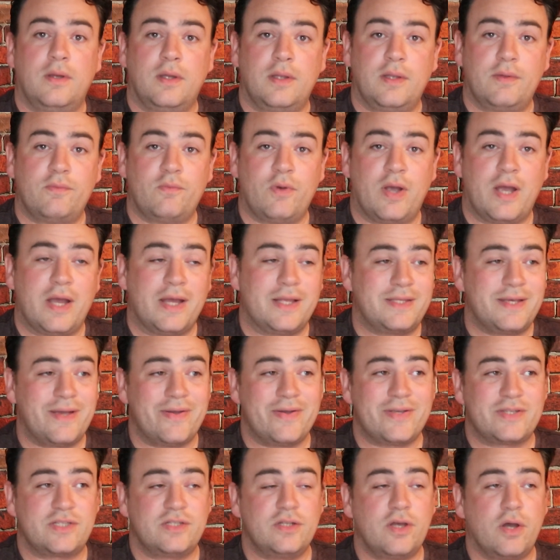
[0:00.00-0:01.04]
where there
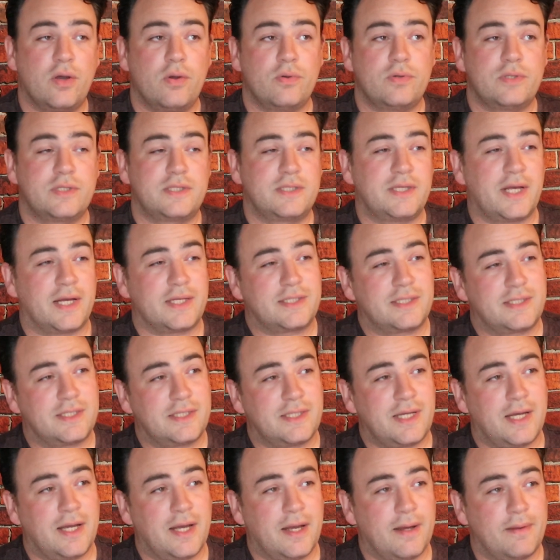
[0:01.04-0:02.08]
is no such
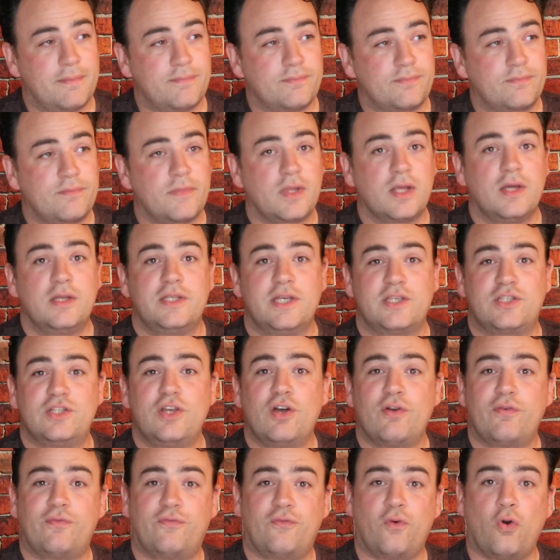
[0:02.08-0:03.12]
there's no
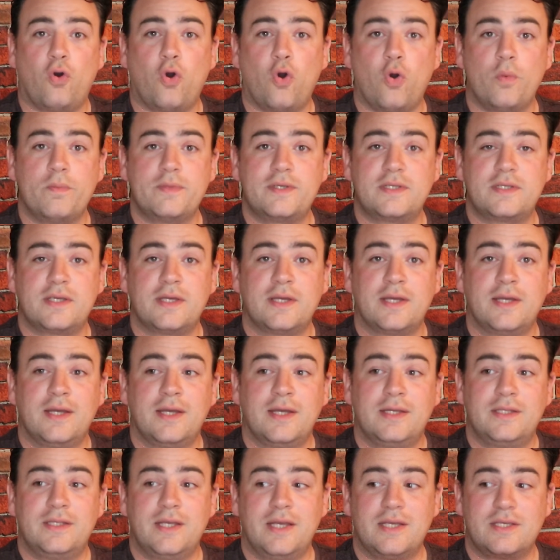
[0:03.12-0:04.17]
forms,
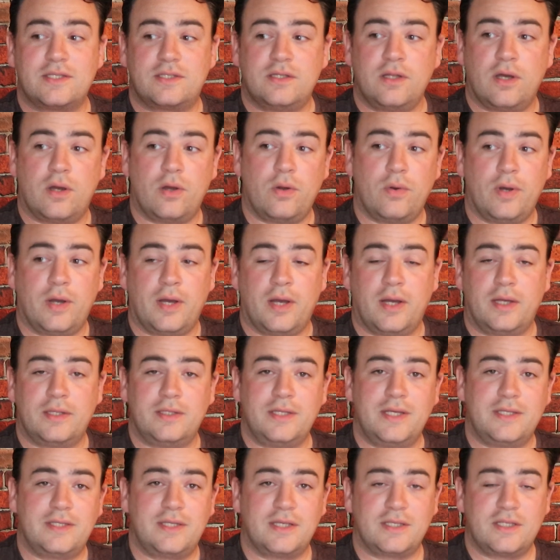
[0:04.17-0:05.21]
there's no
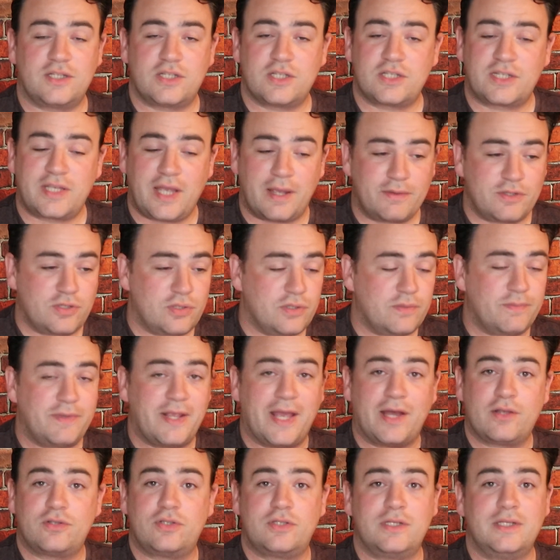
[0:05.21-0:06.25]
just getting
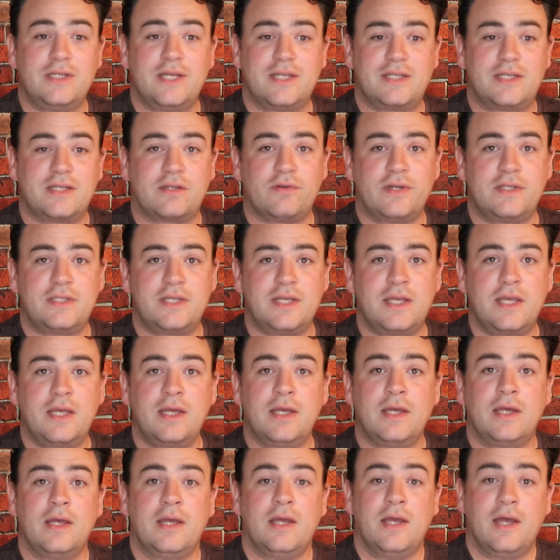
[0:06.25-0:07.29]
down to the nitty gritty
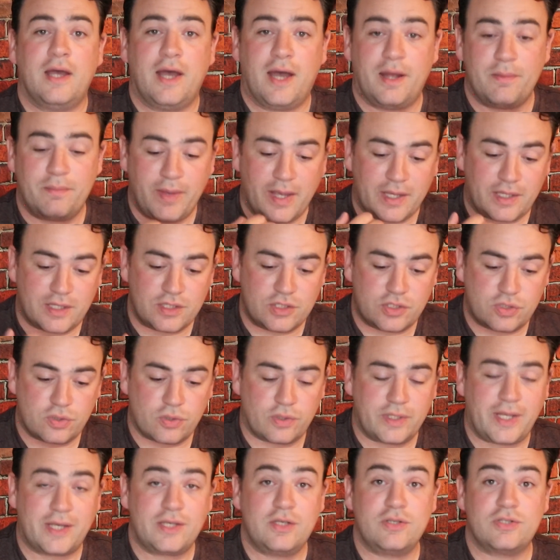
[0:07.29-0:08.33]
and making sure
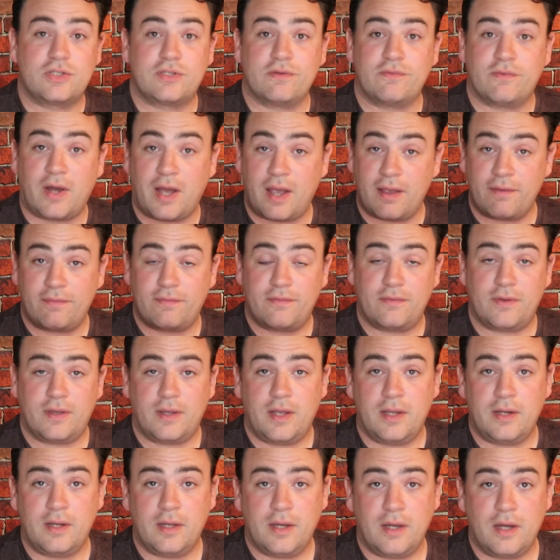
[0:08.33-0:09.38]
that you survive
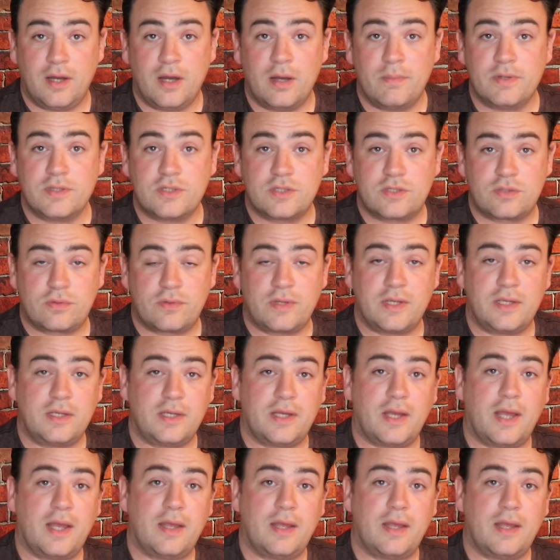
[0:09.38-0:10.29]
in an urban street